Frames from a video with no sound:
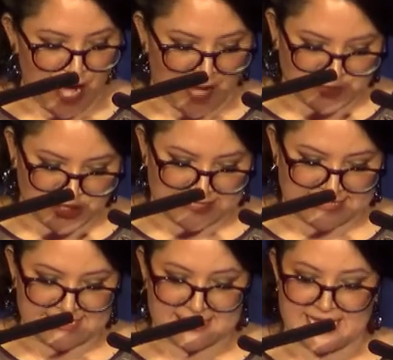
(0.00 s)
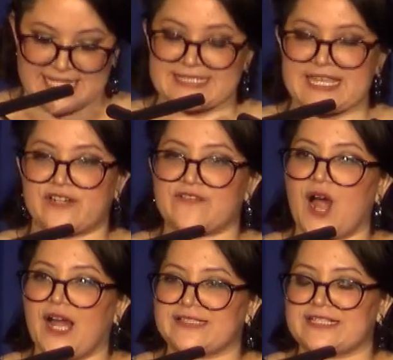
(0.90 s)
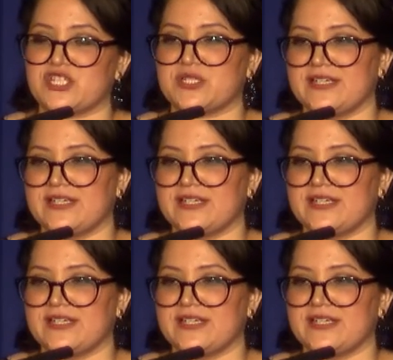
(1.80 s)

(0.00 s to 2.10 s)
options instead of college,